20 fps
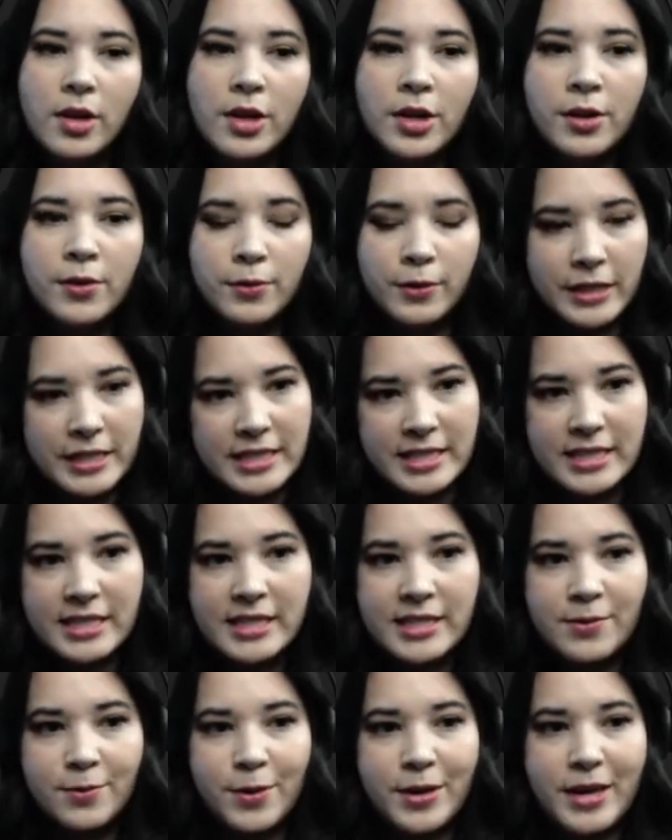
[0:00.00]
For
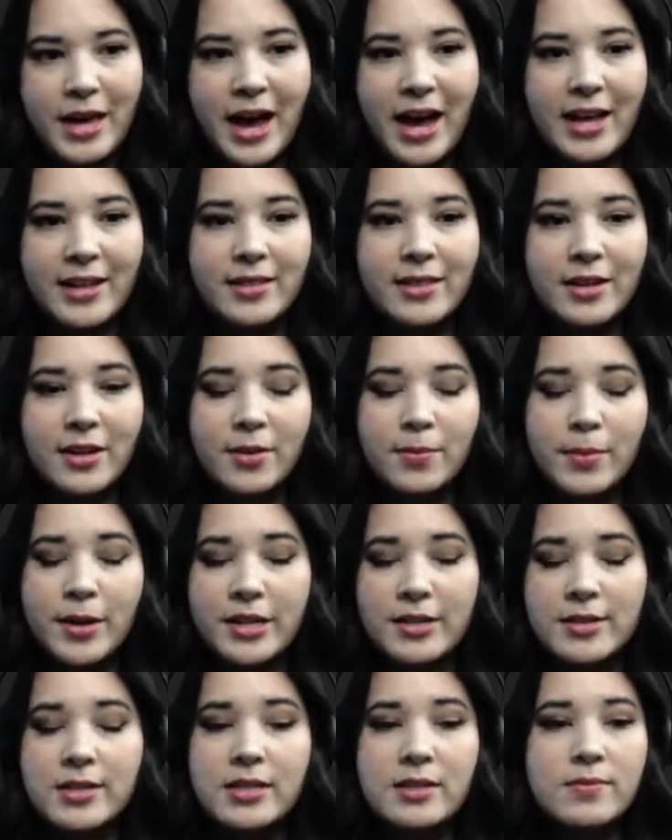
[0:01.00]
instance, if we had the comparison of